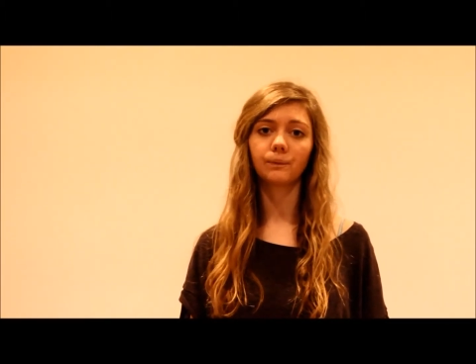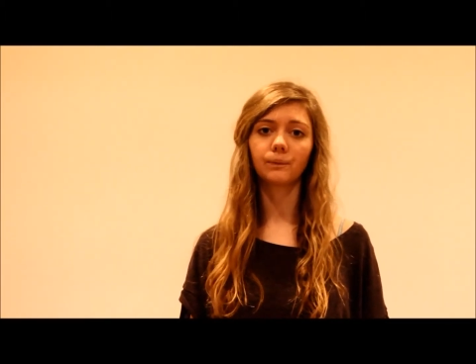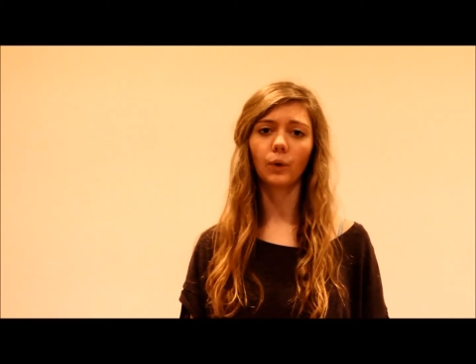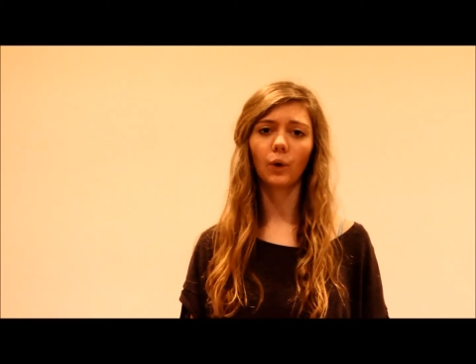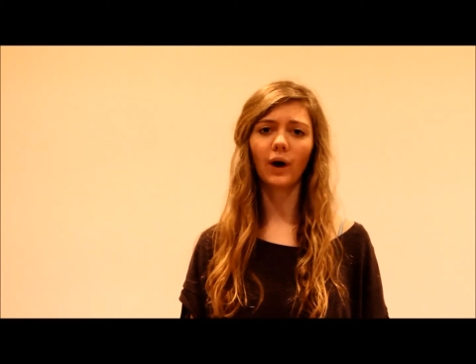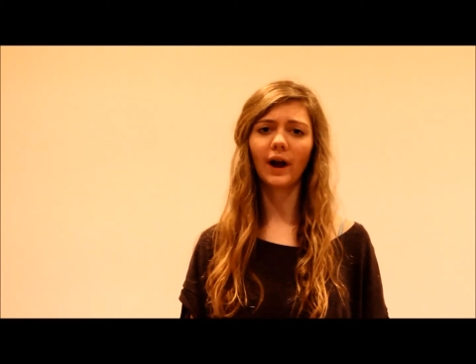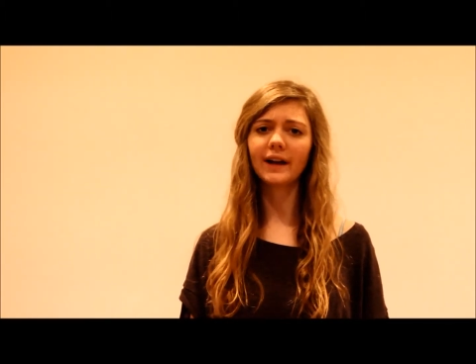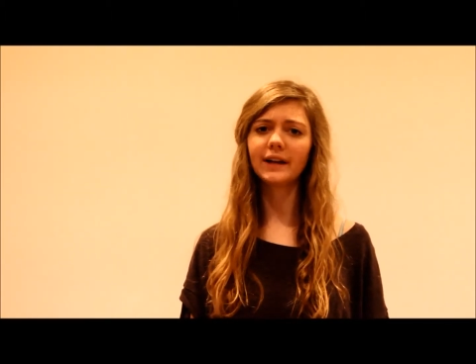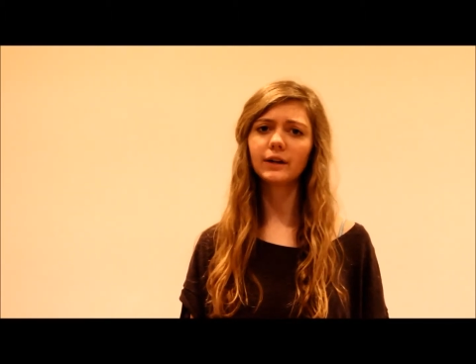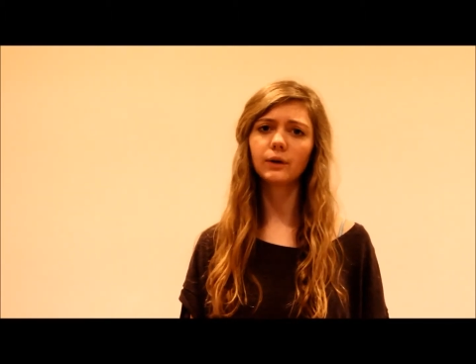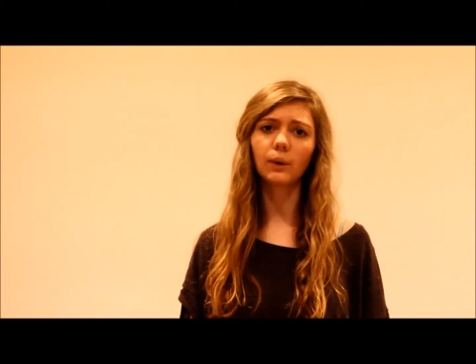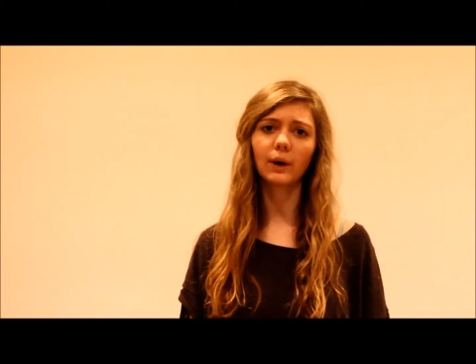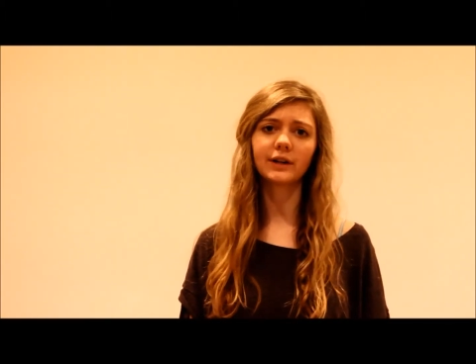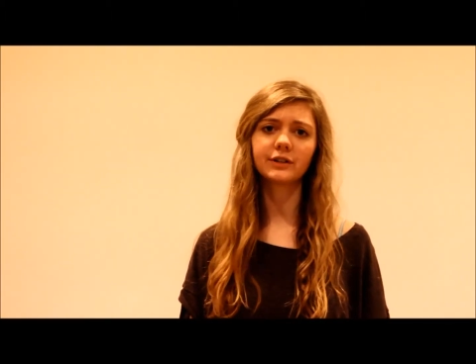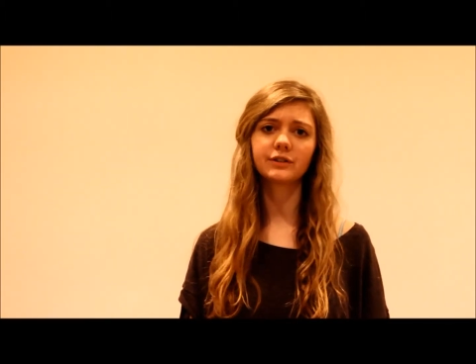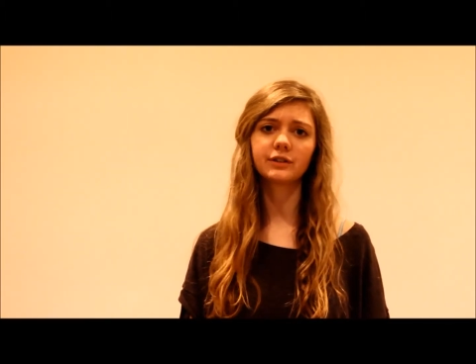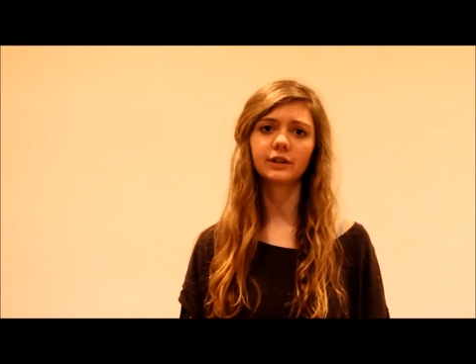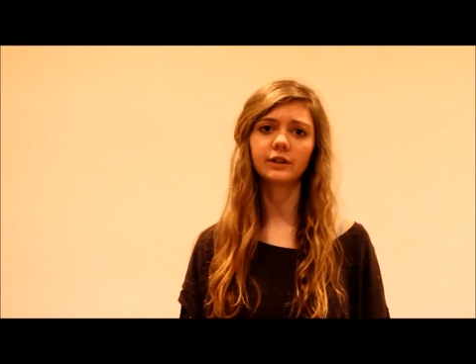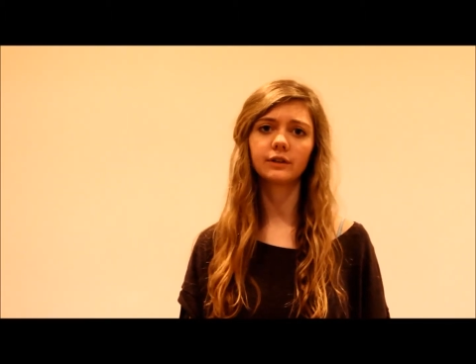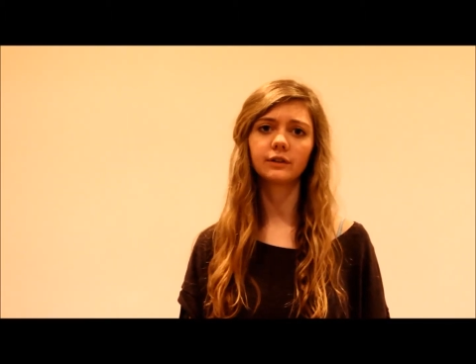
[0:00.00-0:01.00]
or any
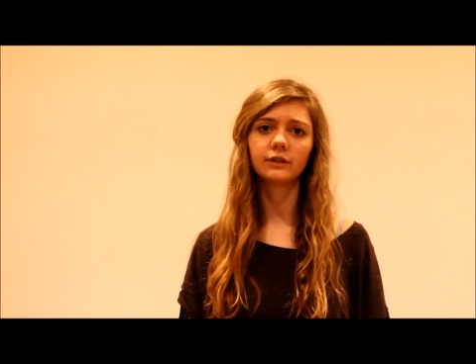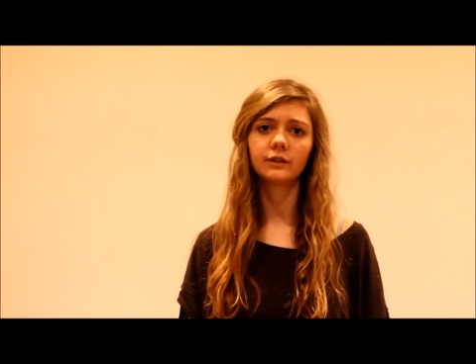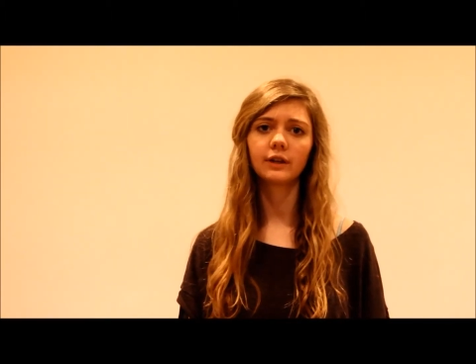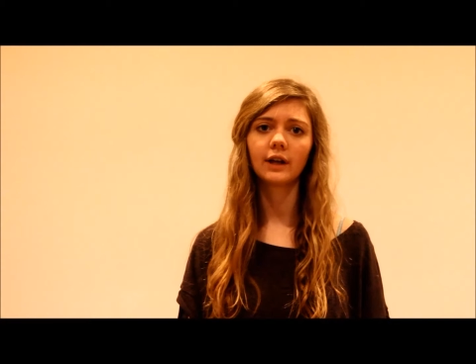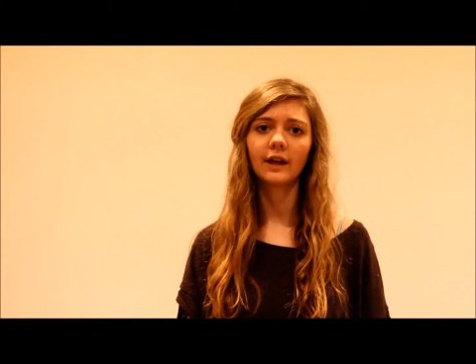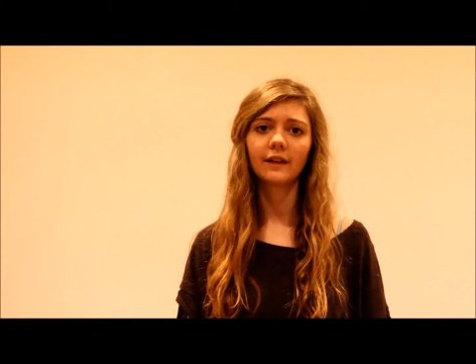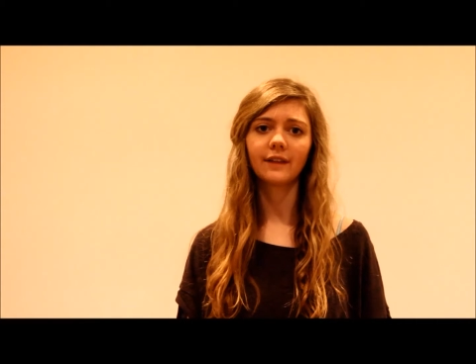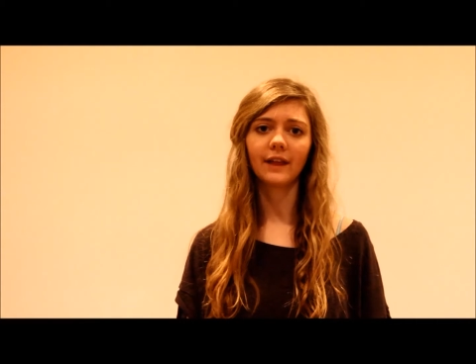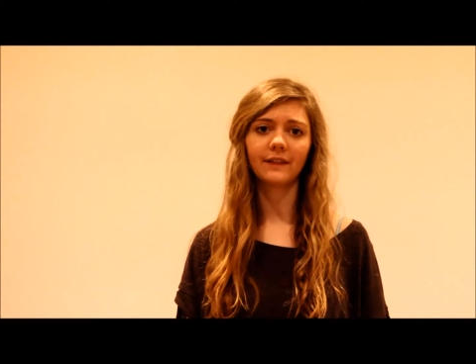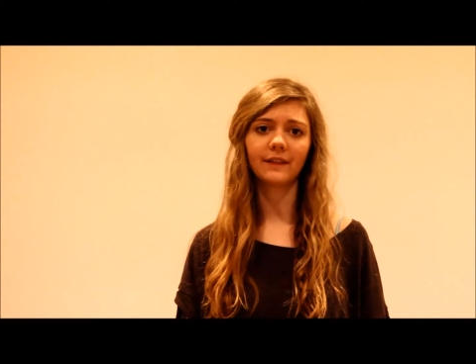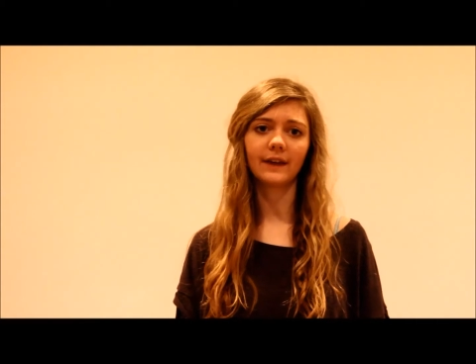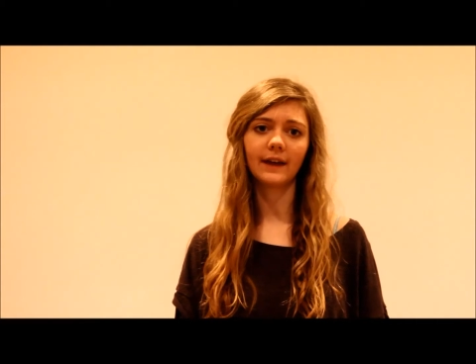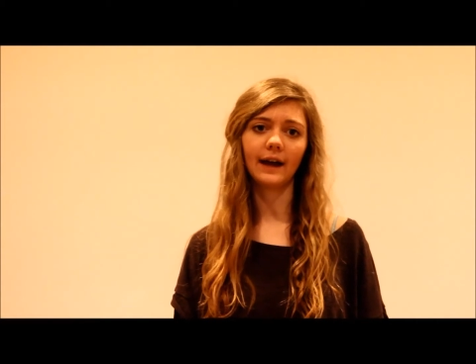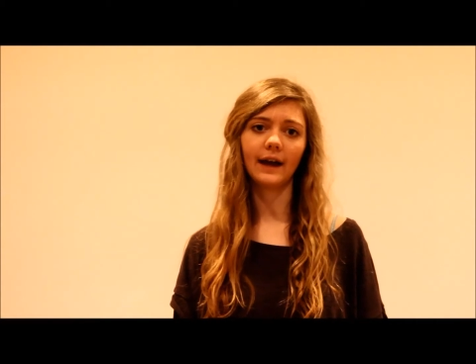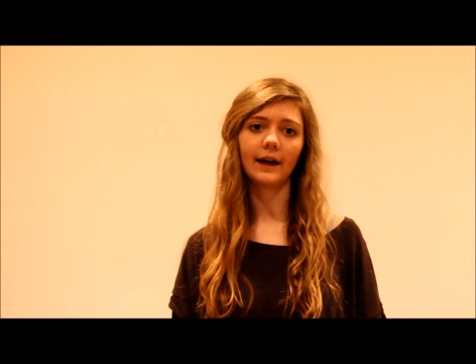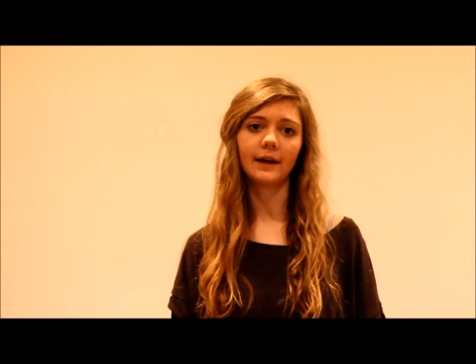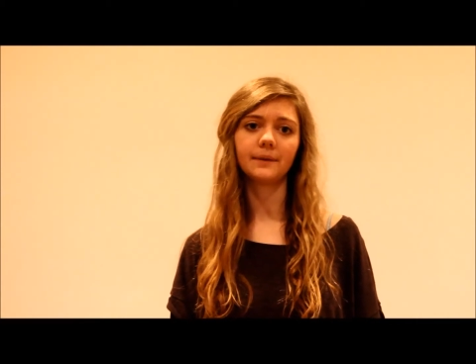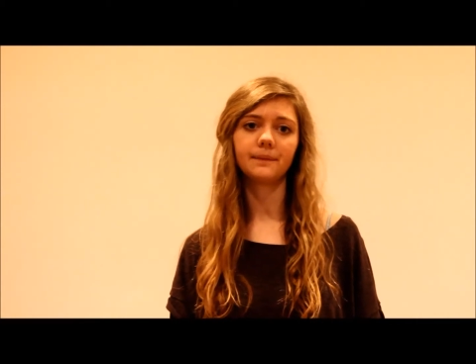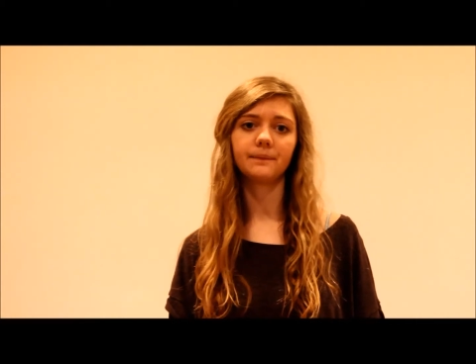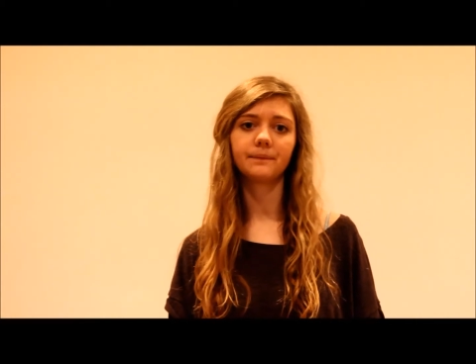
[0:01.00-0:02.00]
questions that they had.